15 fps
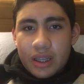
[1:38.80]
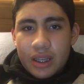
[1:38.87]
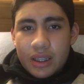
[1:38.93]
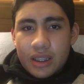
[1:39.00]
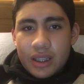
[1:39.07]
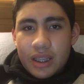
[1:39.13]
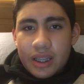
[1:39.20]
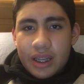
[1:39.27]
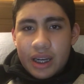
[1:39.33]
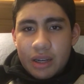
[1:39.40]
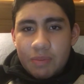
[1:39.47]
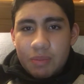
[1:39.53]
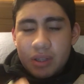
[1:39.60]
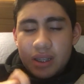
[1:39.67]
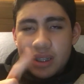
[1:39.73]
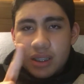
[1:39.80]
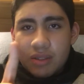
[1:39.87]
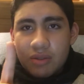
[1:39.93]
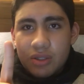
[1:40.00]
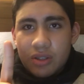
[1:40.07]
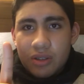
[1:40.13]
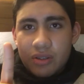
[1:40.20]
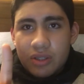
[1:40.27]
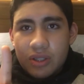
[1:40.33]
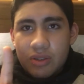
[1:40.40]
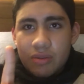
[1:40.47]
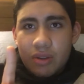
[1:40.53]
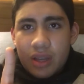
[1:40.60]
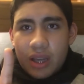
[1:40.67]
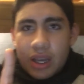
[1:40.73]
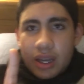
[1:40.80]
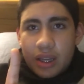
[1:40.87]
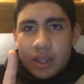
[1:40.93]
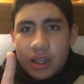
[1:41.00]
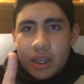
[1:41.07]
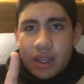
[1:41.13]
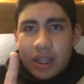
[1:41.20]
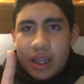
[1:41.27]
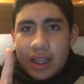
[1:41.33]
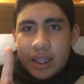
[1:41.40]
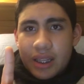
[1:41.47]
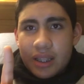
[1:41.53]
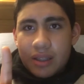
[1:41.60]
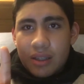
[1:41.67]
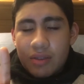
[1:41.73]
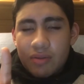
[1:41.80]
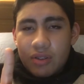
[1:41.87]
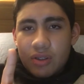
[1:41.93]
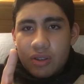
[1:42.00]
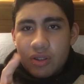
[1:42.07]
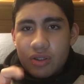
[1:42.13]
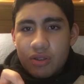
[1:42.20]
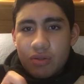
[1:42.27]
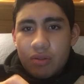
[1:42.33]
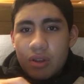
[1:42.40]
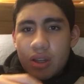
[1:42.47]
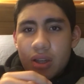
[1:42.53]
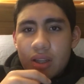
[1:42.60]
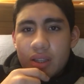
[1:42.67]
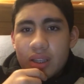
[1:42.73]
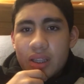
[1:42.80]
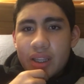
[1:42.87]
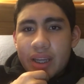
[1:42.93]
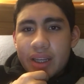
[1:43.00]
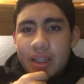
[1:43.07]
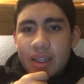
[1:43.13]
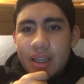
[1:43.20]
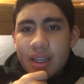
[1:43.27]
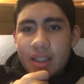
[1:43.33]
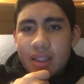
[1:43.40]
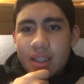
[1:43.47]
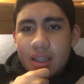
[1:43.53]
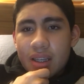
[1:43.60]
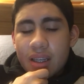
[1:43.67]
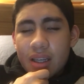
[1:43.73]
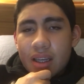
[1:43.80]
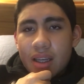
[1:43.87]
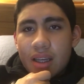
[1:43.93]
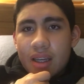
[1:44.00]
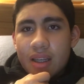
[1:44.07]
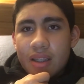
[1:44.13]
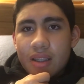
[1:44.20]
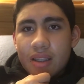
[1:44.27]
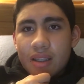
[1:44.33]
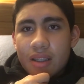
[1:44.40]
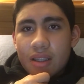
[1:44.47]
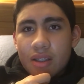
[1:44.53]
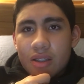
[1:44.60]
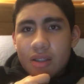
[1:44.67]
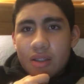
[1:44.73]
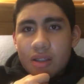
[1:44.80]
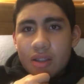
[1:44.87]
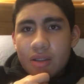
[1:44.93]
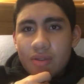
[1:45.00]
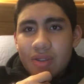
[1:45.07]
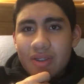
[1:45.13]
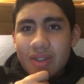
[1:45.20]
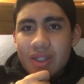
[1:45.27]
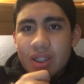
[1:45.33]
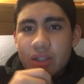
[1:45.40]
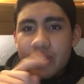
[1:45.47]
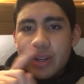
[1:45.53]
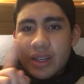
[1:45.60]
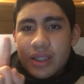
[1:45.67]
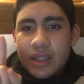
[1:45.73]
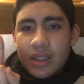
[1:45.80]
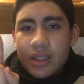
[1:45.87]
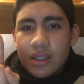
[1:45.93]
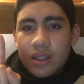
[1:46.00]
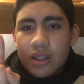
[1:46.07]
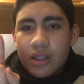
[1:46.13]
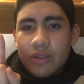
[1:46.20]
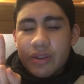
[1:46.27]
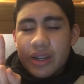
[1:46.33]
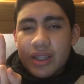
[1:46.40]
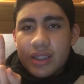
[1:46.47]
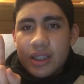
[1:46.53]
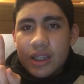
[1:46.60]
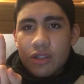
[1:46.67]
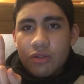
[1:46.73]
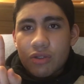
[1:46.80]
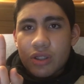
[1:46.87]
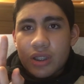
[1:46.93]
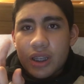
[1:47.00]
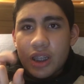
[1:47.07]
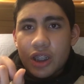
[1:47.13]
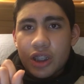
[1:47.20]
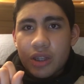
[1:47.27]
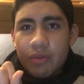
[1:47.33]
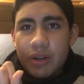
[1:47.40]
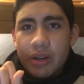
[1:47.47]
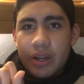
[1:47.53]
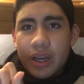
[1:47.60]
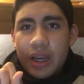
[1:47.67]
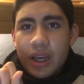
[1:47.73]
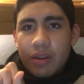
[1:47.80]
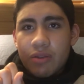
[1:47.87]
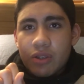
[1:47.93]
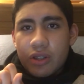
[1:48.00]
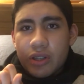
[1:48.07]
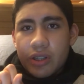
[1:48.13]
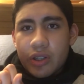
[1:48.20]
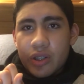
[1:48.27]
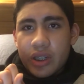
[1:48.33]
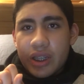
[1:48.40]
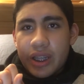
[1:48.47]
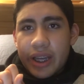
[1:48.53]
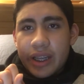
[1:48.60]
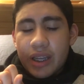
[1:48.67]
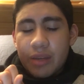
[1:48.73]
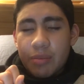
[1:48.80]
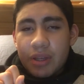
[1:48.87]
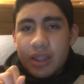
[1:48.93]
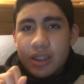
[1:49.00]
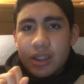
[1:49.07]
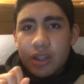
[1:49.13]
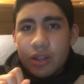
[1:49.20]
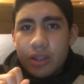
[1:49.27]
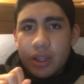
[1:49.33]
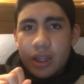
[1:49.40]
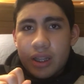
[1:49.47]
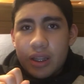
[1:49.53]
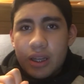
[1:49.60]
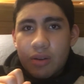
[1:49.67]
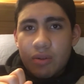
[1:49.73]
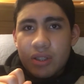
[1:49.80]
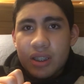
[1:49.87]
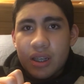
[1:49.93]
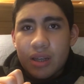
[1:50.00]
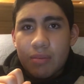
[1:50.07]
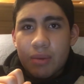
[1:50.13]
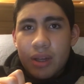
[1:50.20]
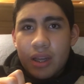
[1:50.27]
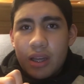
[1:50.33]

sneak out because he was going to Connecticut he was going to Connecticut and he was going to the Grand the Grand Central Station where he was going to go to Connecticut because he heard that there were some